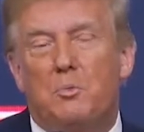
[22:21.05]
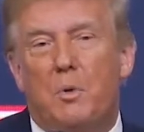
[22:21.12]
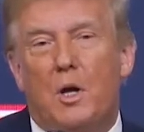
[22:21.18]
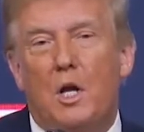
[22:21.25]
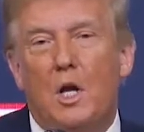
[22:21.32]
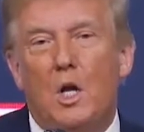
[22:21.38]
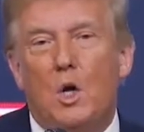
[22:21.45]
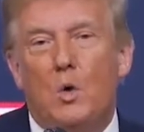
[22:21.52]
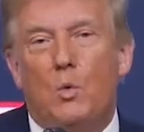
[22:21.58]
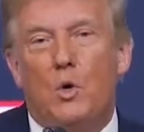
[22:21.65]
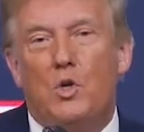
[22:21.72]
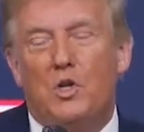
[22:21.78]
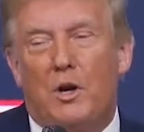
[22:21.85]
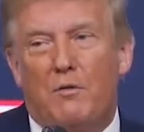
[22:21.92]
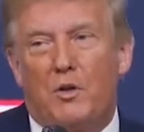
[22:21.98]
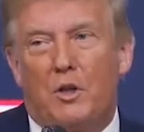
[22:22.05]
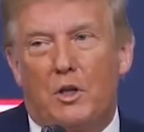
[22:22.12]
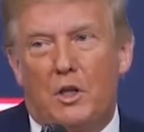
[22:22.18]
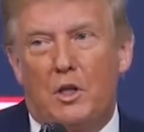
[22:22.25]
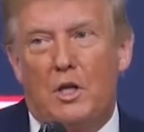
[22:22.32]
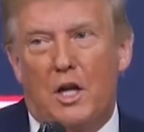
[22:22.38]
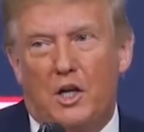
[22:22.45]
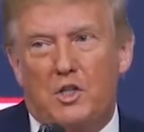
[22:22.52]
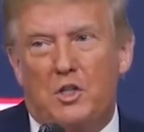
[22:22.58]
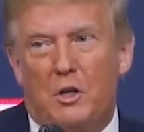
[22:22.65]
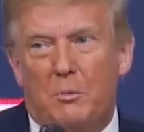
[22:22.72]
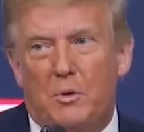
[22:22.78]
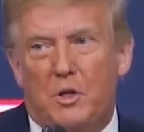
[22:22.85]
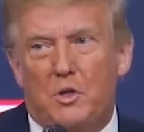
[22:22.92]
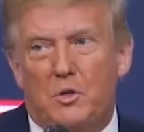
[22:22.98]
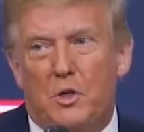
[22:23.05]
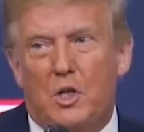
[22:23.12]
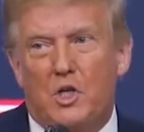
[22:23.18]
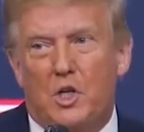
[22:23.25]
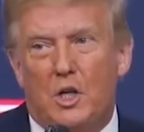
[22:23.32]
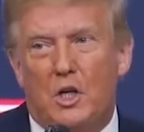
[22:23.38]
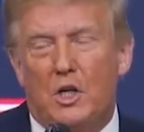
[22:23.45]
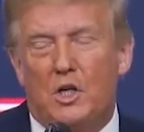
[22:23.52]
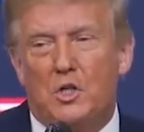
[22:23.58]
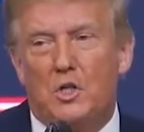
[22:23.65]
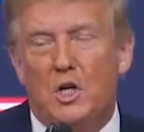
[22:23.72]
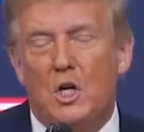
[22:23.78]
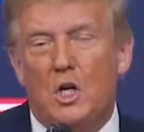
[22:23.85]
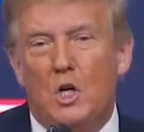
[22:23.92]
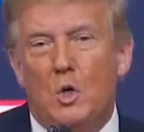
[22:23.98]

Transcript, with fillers: But whichever the next administration is,